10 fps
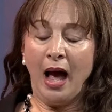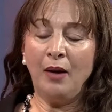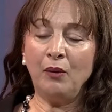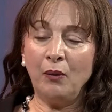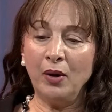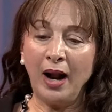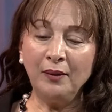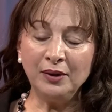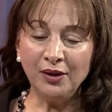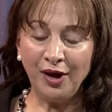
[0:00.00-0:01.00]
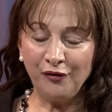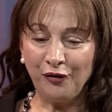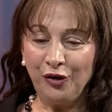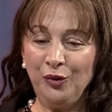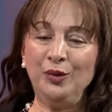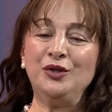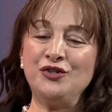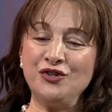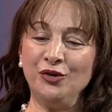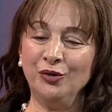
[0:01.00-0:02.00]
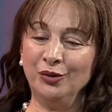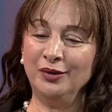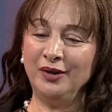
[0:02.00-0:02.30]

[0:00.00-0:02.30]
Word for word: I, what I would like for you to do,